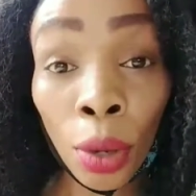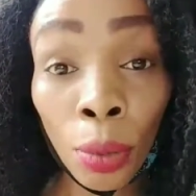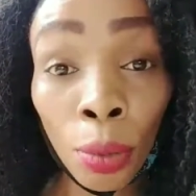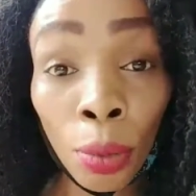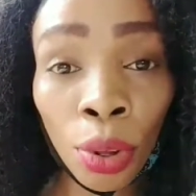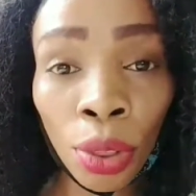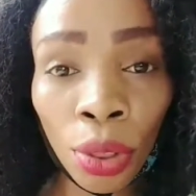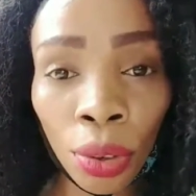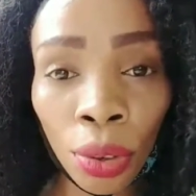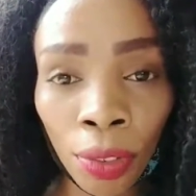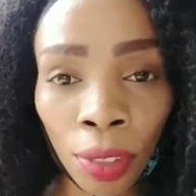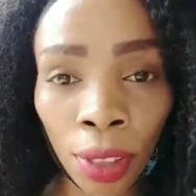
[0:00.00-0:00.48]

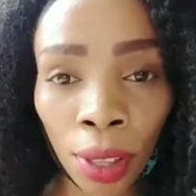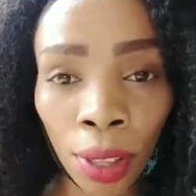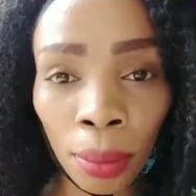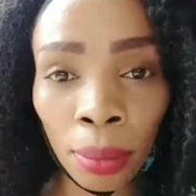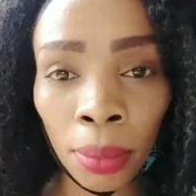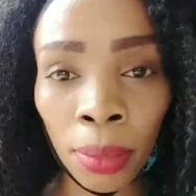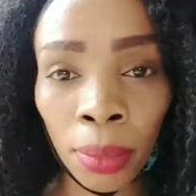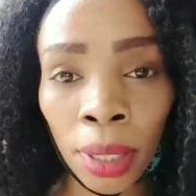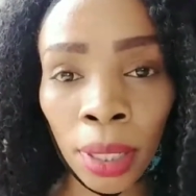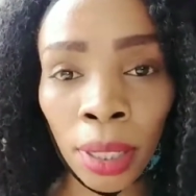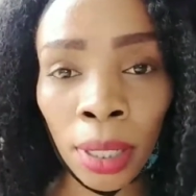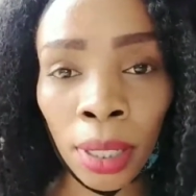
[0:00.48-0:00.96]
both of
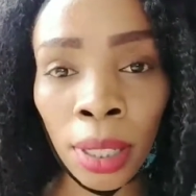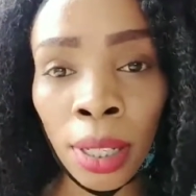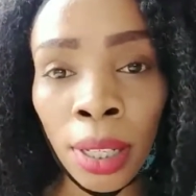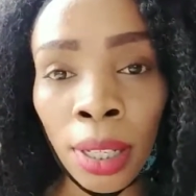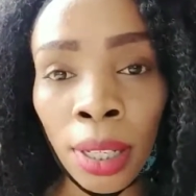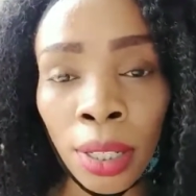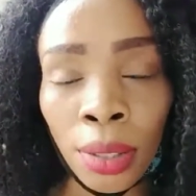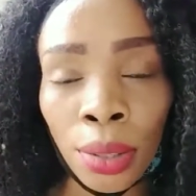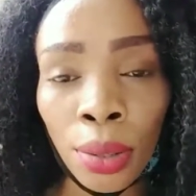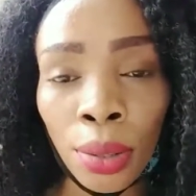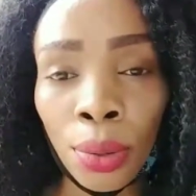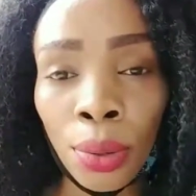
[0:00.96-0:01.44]
them.
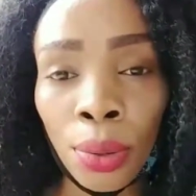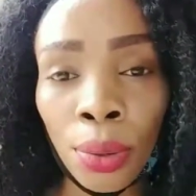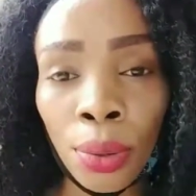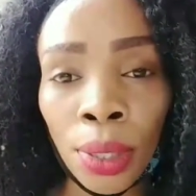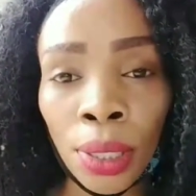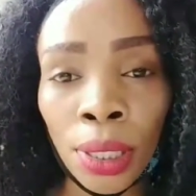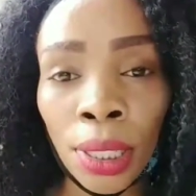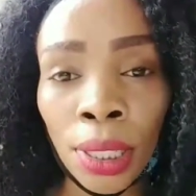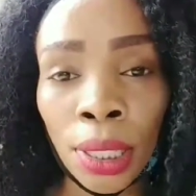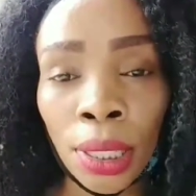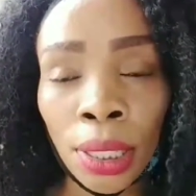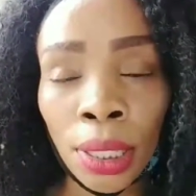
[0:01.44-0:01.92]
So we
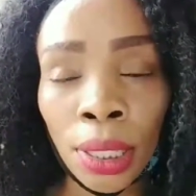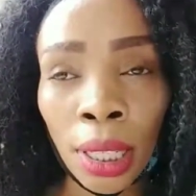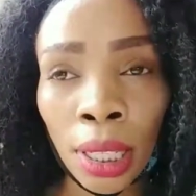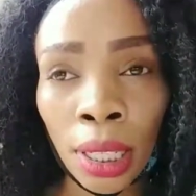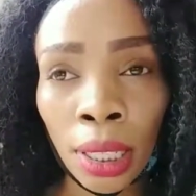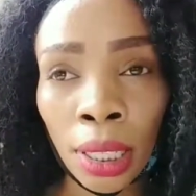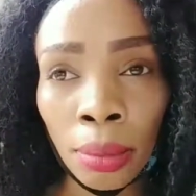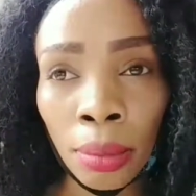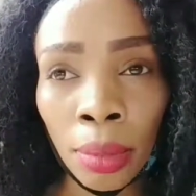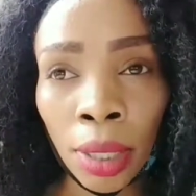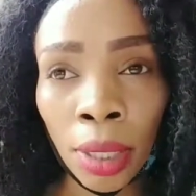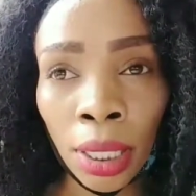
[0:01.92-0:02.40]
were just
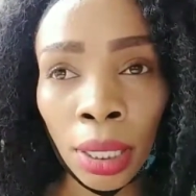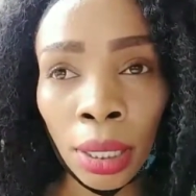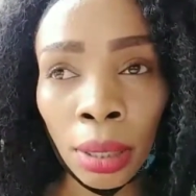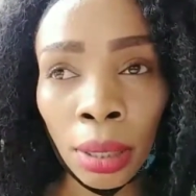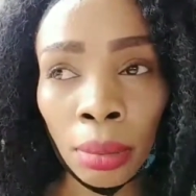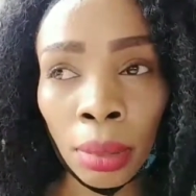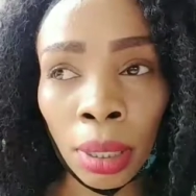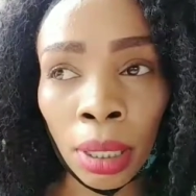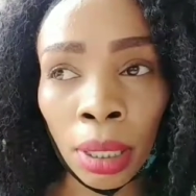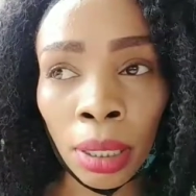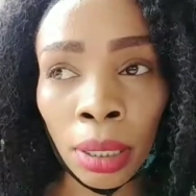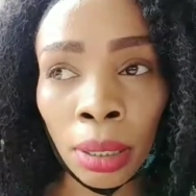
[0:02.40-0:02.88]
like
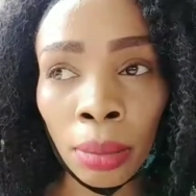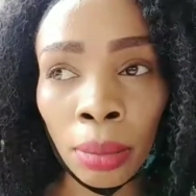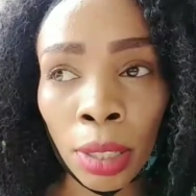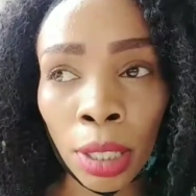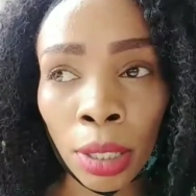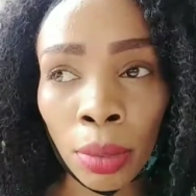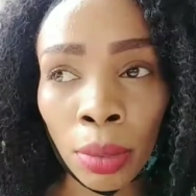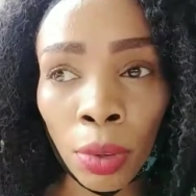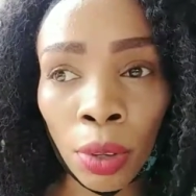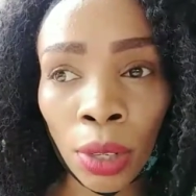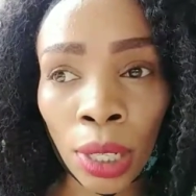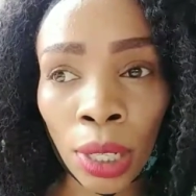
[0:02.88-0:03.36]
me,
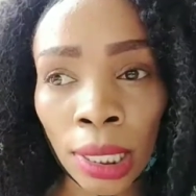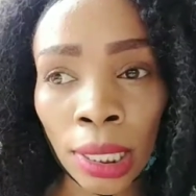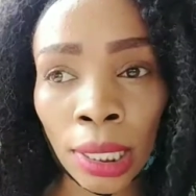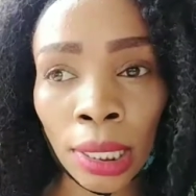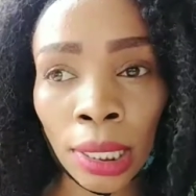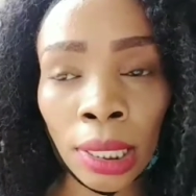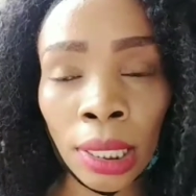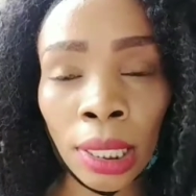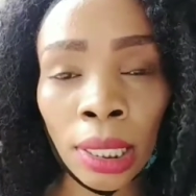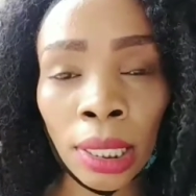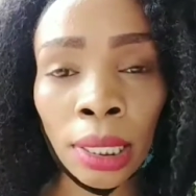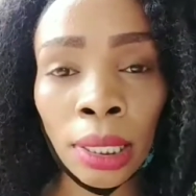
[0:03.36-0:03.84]
my smaller
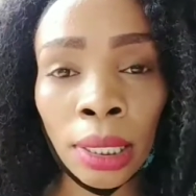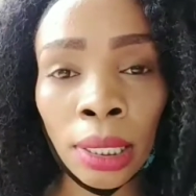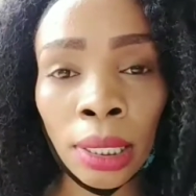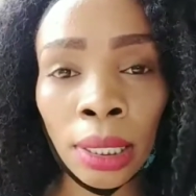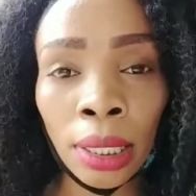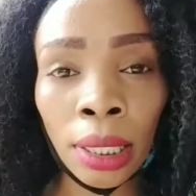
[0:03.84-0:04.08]
sister.